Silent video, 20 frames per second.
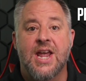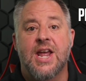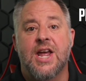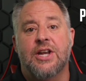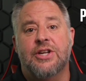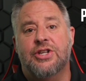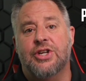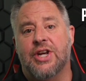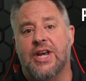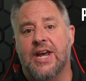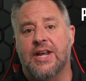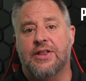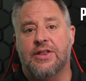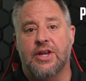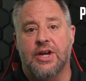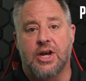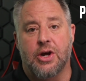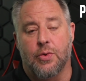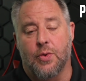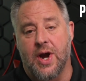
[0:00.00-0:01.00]
to get
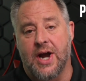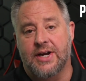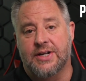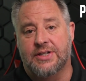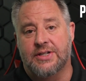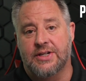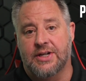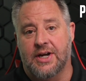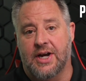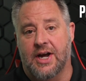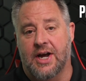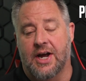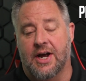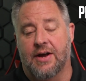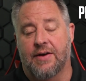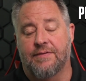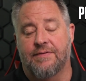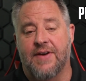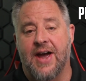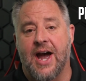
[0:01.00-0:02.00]
the correct
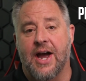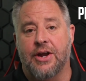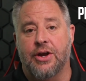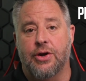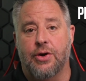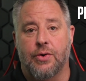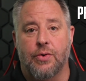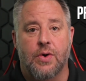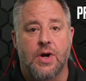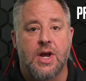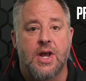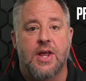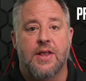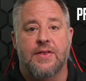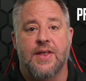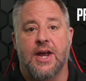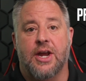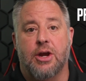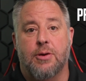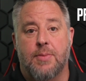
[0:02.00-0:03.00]
value
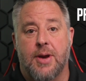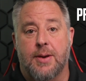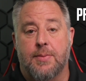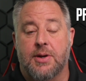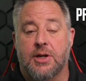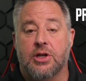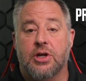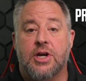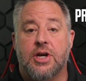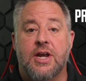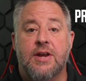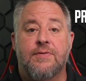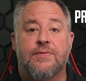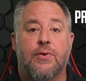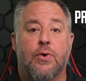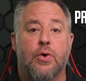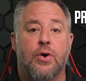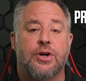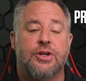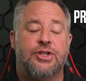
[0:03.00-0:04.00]
that you may be looking
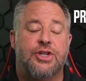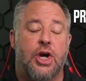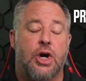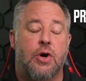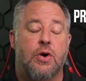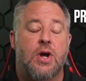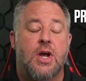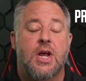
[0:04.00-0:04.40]
for. So